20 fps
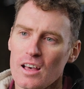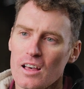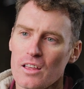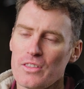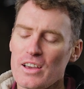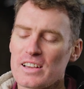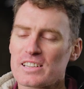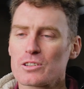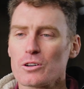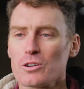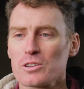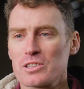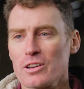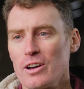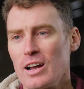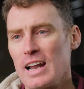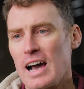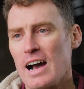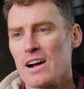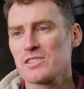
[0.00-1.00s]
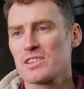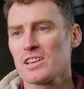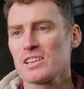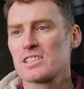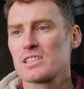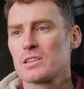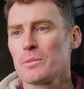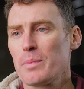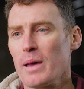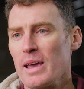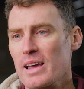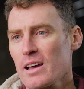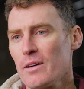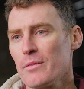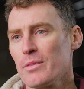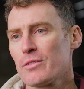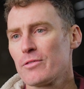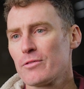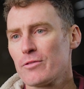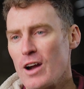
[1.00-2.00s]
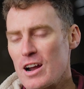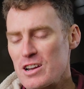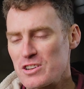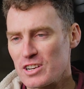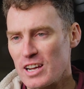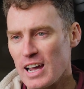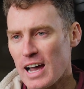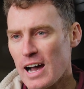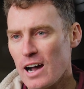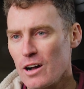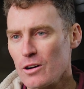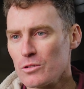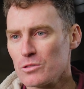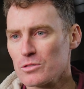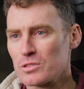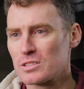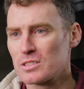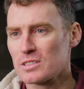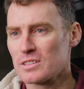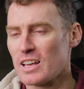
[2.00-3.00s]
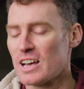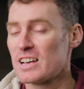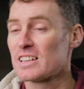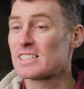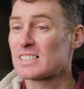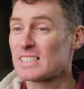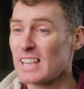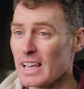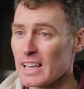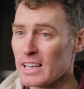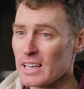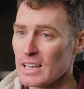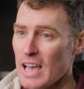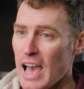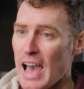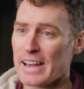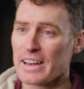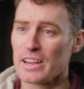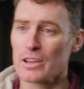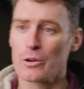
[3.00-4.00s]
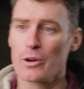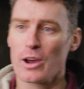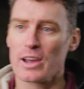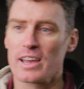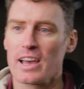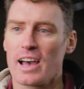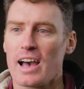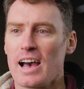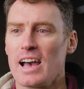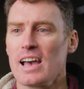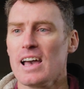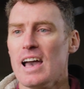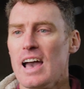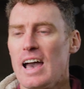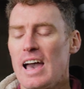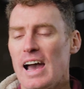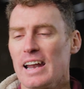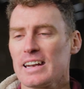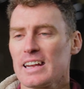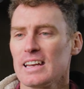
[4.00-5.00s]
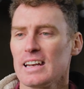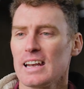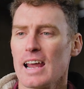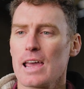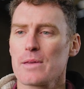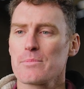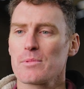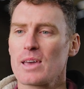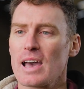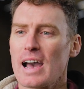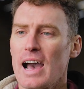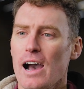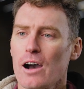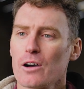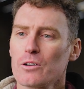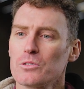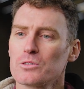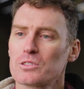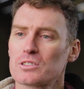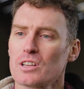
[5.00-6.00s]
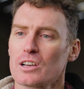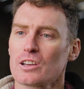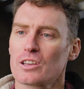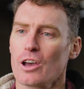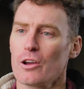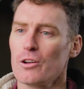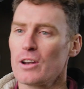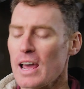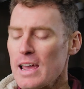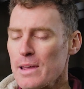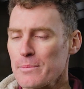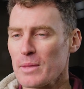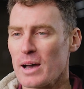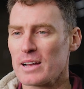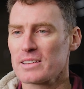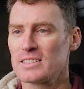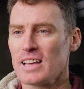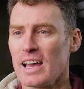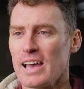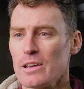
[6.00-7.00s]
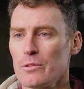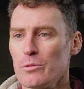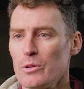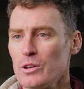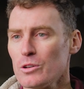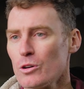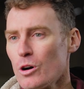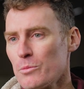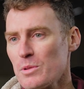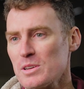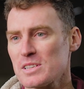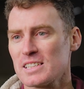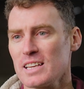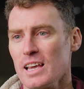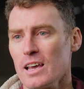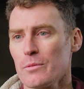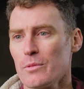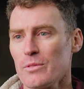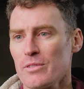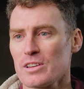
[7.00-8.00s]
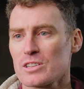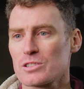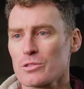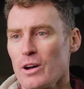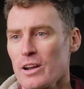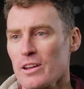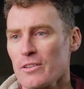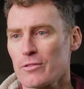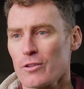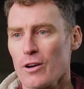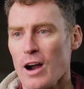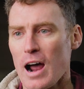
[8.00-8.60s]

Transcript: This also allows us to pick up the fresh cows that are sick any quicker. Any lame cows that go lame that day, we're normally seeing within 24